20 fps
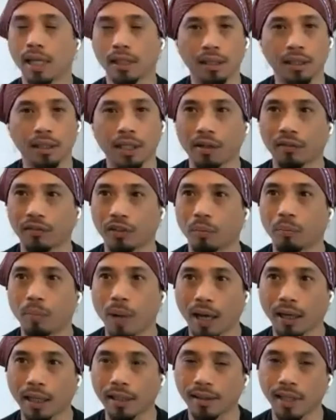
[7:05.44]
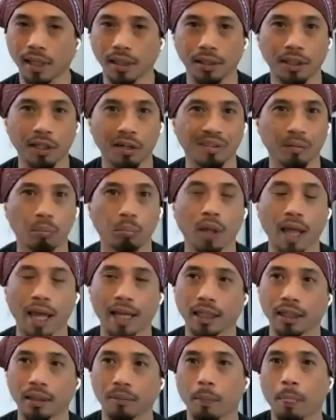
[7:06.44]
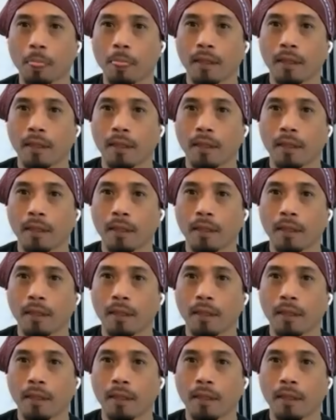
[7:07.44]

taking care of their bodies, taking care of the planet.